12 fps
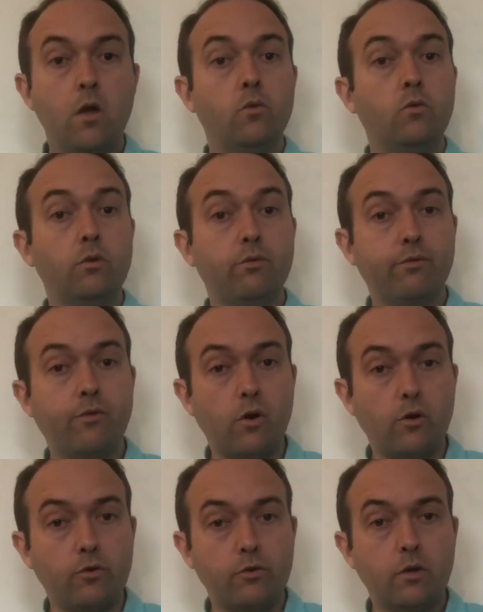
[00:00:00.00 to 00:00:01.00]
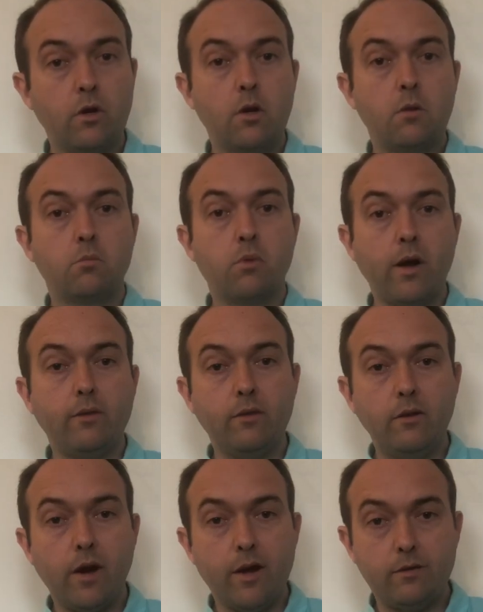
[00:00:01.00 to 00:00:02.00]
So first, price
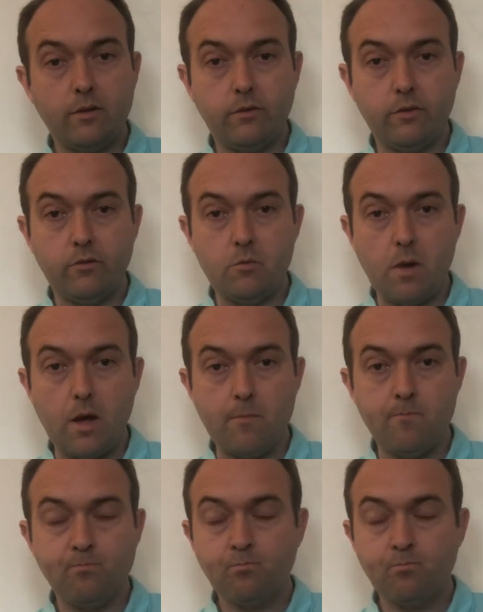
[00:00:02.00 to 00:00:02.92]
elasticity of demand.